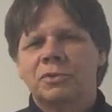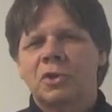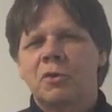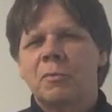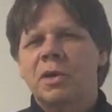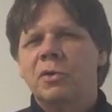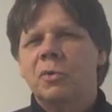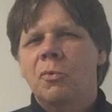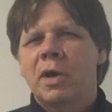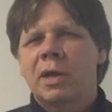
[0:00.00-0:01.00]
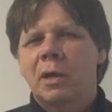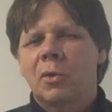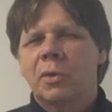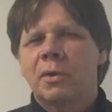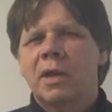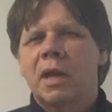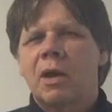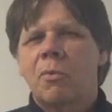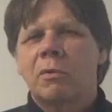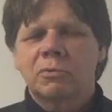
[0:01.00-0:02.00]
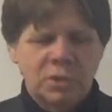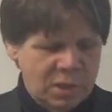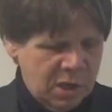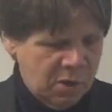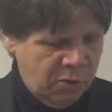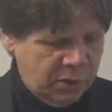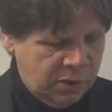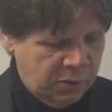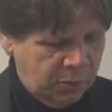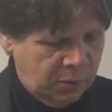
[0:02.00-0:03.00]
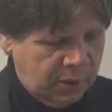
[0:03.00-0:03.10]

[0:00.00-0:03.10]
Show me your way, Lord, that I want to know you,